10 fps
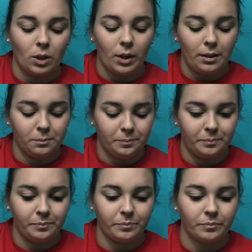Okay,
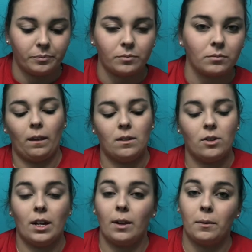
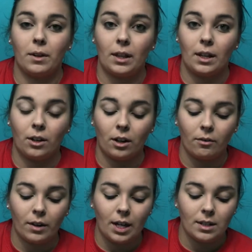so now that we've got that on our
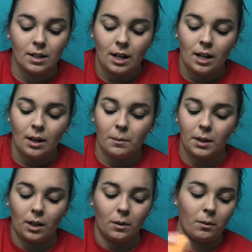face, I'm
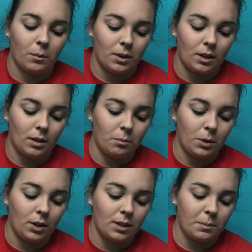going to go in with the
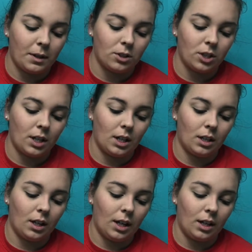beauty sponge
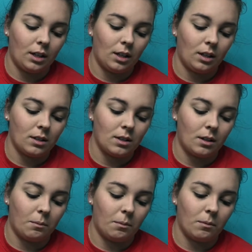again in
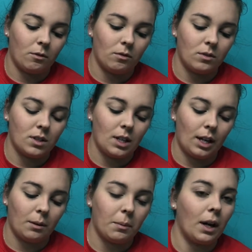some
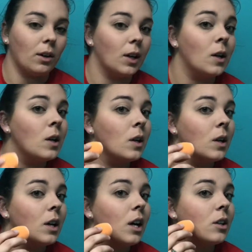setting powder
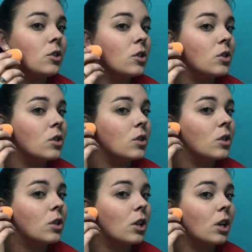and just
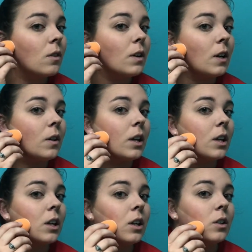carve out
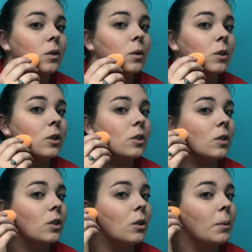that contour just a
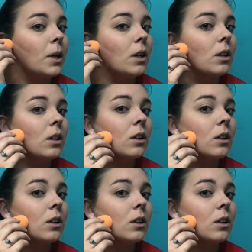little bit.